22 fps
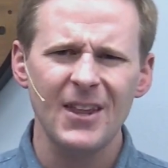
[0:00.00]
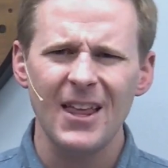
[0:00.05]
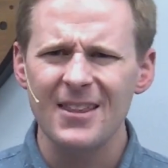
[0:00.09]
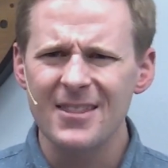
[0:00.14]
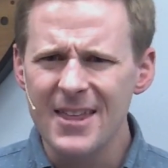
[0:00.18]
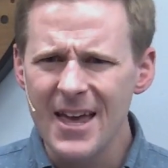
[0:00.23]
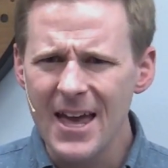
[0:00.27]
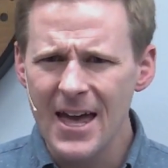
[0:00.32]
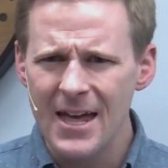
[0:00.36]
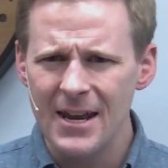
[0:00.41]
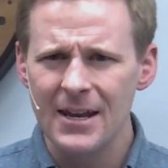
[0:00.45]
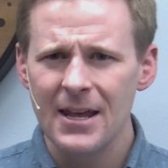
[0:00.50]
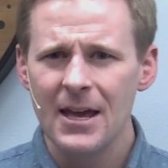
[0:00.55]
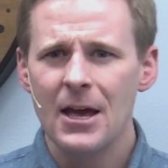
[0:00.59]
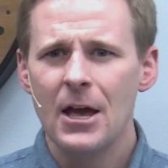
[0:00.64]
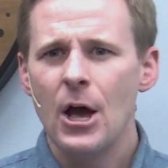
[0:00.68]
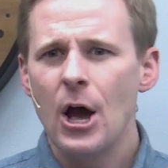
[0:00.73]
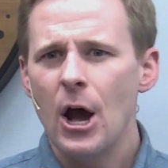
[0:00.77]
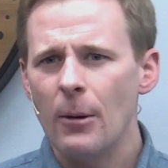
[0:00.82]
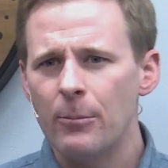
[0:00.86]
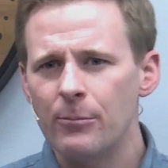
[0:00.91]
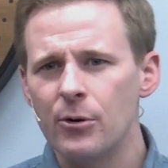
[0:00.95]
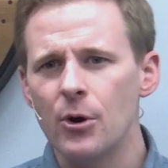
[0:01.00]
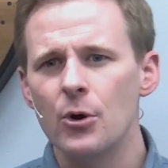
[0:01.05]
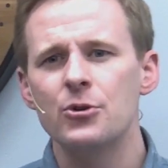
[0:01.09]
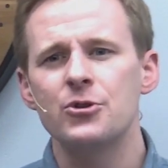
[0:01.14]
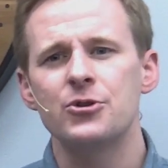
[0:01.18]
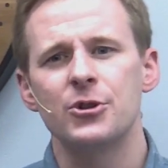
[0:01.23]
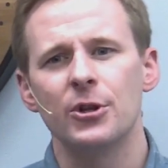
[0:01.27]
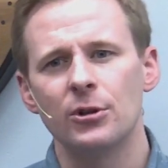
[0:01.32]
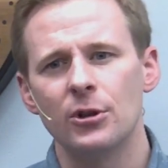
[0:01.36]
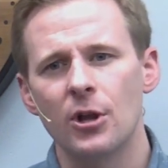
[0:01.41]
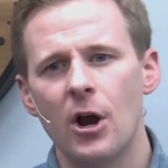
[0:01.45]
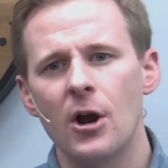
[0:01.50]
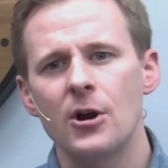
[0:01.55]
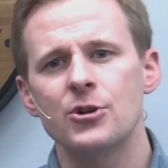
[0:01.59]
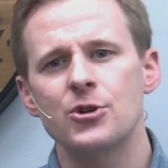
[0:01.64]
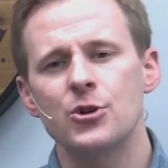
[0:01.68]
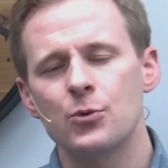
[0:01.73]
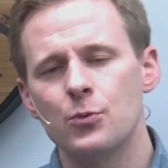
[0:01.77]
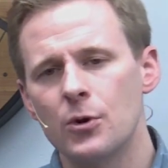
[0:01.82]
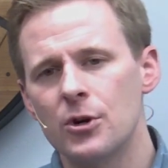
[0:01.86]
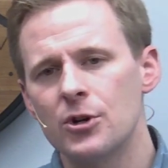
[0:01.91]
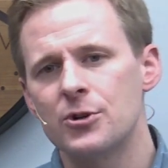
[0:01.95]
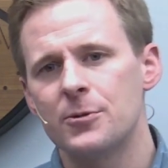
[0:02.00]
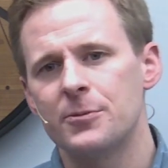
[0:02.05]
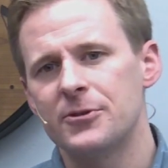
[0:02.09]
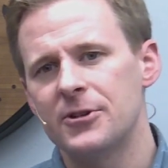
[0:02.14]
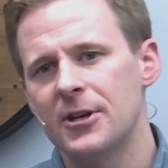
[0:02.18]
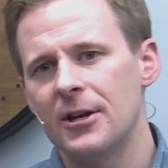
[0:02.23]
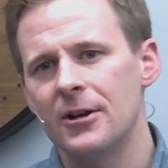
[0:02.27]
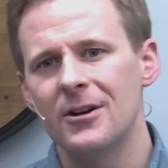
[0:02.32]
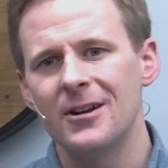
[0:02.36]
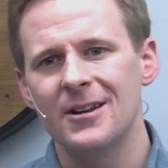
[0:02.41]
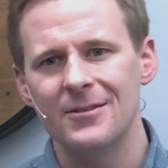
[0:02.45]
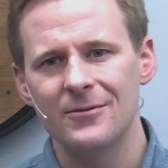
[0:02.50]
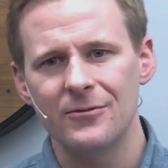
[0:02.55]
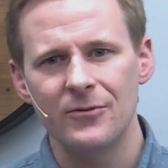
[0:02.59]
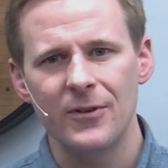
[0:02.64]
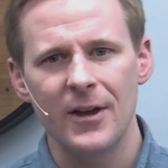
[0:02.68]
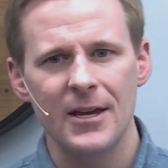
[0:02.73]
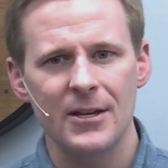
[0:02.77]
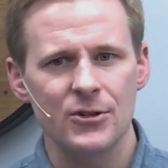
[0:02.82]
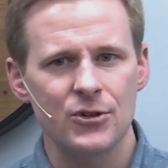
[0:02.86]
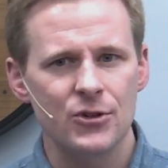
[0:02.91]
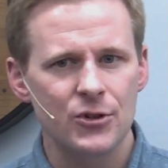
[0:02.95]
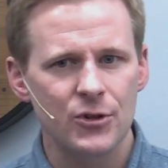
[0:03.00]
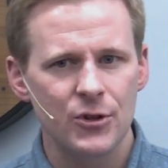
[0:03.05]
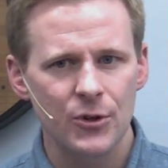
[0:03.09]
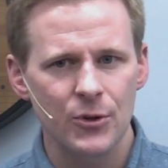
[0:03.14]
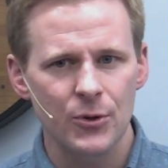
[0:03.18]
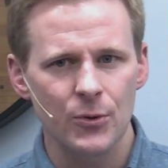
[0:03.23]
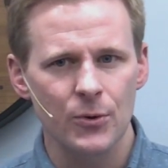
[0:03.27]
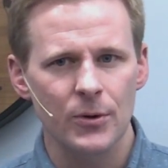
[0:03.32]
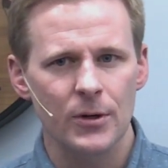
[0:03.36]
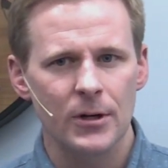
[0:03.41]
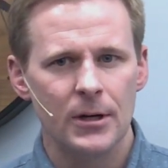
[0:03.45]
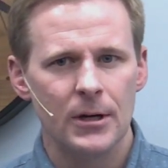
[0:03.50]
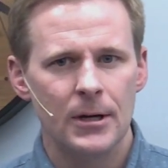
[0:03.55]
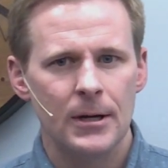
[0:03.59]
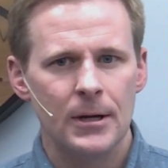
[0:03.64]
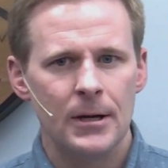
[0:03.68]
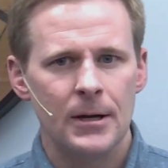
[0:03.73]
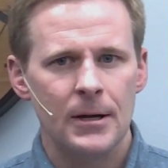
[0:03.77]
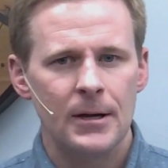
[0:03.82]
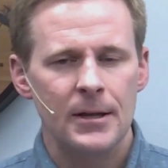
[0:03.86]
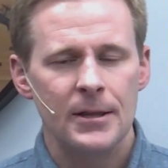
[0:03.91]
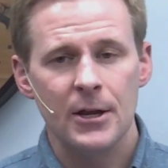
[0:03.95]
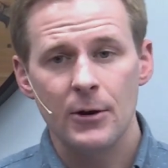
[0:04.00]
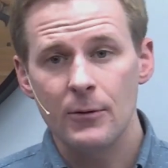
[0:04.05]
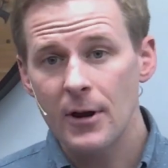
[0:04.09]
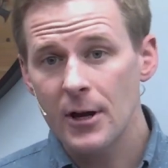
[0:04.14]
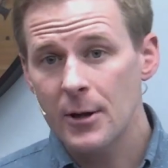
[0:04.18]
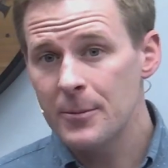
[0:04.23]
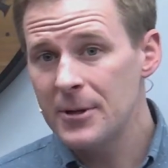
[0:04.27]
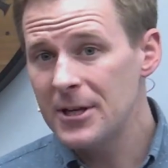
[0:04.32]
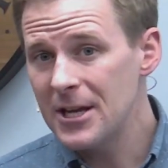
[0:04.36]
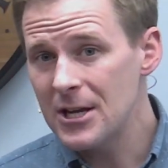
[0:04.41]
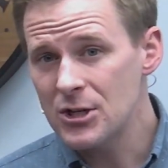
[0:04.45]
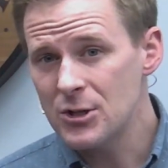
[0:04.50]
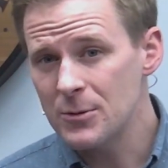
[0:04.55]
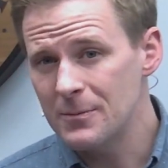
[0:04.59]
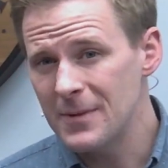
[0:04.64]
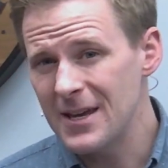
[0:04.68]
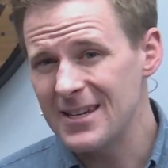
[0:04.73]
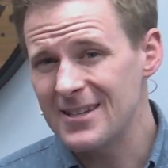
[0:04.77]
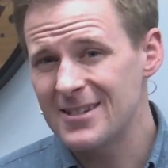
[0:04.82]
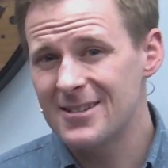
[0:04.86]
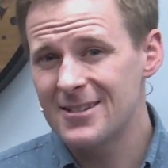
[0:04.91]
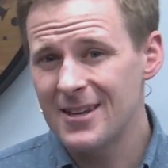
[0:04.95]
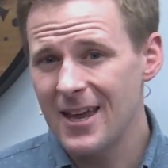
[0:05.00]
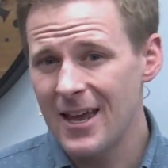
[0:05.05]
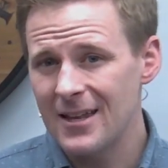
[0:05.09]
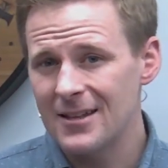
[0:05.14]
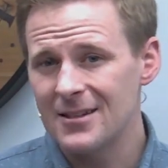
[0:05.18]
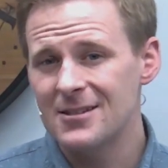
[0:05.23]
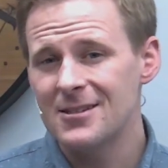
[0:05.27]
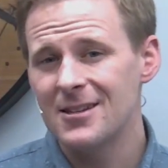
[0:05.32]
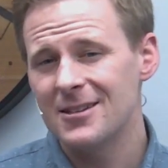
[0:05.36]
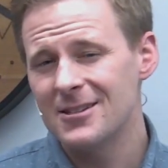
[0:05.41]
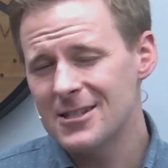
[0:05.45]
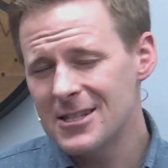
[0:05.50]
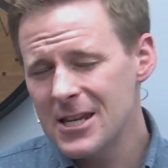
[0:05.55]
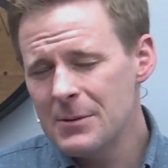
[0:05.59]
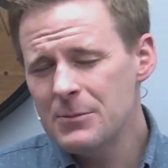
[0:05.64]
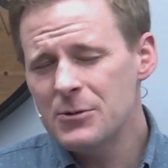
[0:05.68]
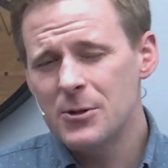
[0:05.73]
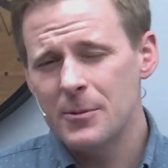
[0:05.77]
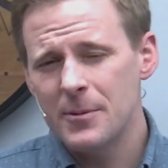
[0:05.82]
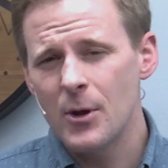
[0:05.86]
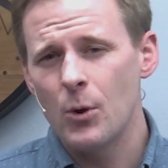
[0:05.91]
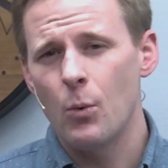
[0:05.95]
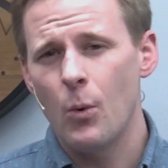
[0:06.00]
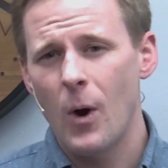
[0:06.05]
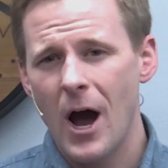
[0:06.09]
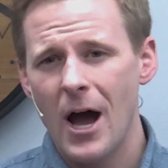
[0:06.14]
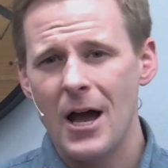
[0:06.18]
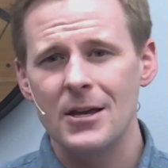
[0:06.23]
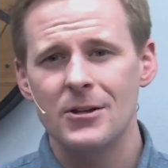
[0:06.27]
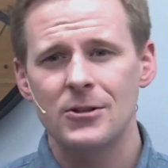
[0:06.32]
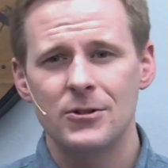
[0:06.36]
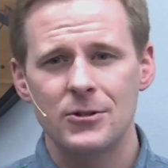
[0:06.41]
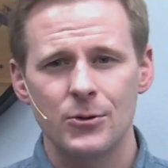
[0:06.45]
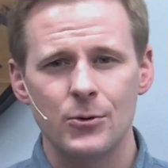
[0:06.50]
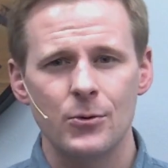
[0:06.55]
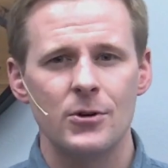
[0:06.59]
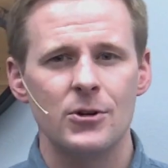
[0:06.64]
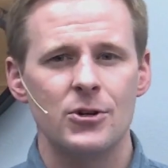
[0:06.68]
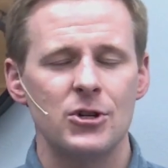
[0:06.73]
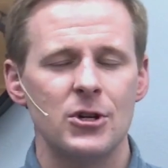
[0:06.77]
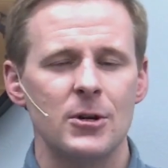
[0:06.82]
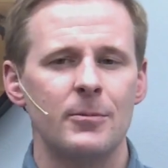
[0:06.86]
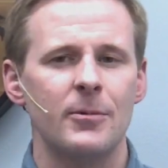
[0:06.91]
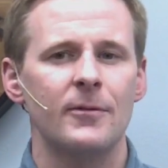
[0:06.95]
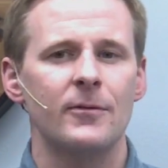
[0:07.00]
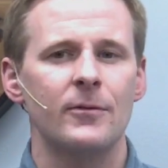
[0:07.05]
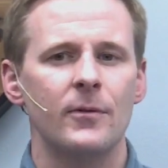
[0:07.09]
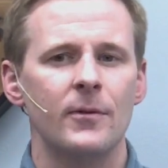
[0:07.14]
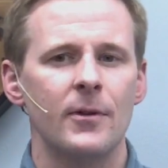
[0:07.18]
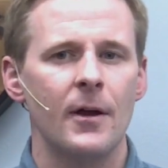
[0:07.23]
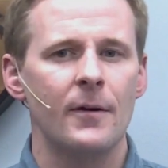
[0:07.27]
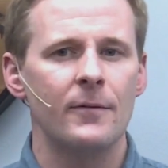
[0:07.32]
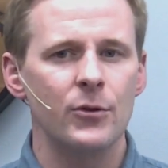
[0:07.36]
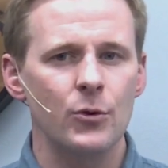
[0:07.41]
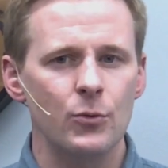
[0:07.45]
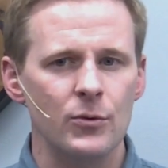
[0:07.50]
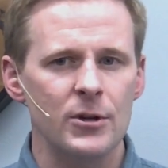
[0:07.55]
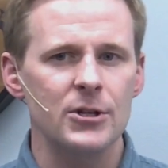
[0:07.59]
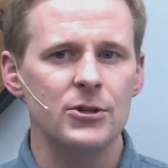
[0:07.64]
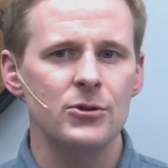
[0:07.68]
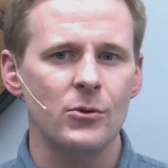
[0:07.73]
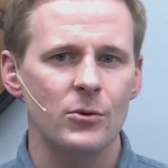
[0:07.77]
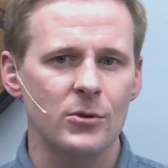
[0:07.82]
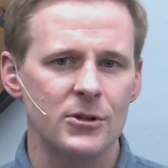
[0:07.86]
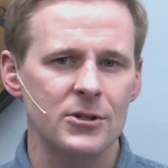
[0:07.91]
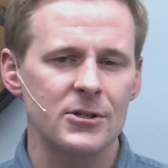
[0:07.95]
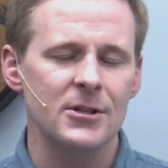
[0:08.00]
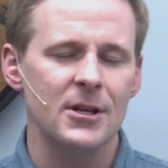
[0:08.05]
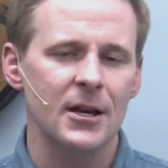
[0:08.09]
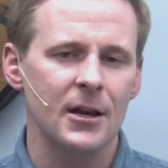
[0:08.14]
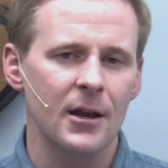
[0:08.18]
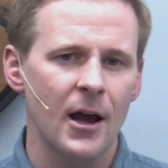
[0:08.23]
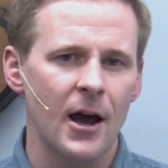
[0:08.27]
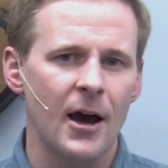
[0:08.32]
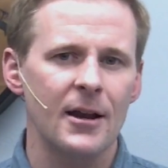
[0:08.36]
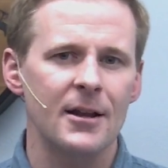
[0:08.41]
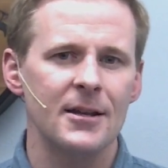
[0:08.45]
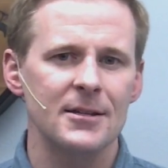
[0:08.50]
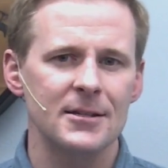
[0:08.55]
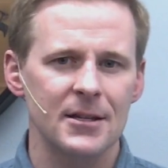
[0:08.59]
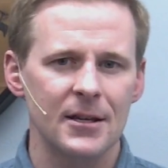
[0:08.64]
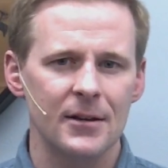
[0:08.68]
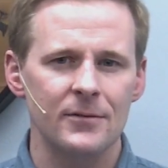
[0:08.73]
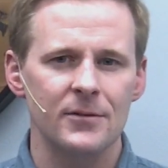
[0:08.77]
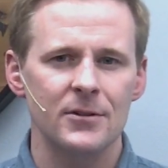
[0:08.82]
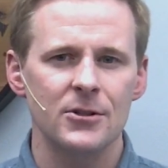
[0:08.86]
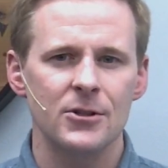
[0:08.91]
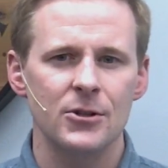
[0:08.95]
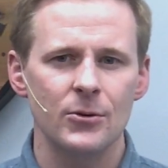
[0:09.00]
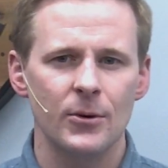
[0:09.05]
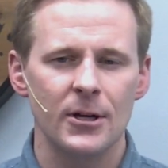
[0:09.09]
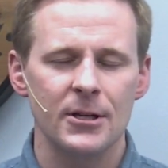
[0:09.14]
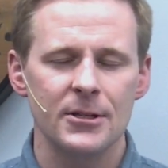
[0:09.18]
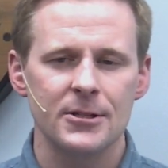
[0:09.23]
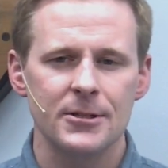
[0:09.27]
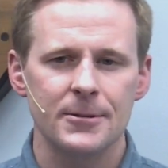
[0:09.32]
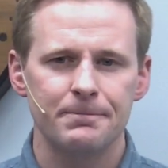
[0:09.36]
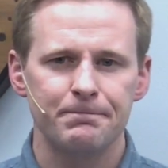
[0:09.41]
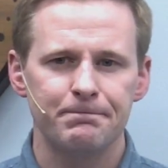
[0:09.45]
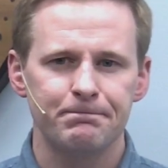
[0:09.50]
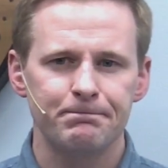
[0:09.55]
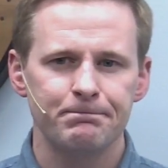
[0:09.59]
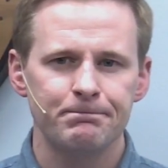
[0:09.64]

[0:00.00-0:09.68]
Then approach the larger worship center in phase two. Their recommendation makes sense and seems to be a wise stewardship of the resources that God has given to us.